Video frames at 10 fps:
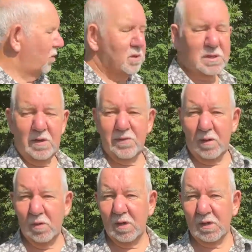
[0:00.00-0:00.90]
we'll see if that
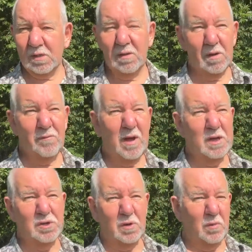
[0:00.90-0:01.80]
works, and I'm fairly
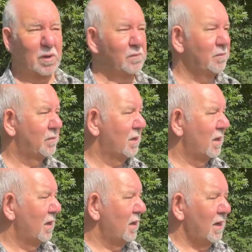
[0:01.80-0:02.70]
sure it will.
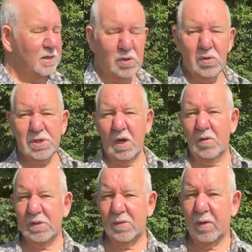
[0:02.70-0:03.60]
It's also,
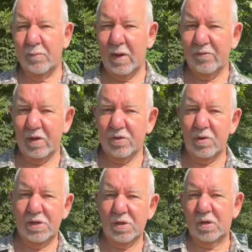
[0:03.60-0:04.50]
as a Mavic
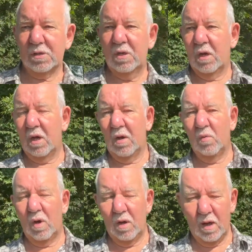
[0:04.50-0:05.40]
3, it's got
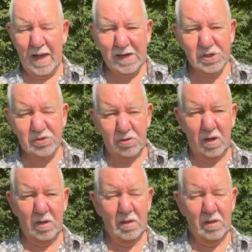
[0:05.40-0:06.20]
extra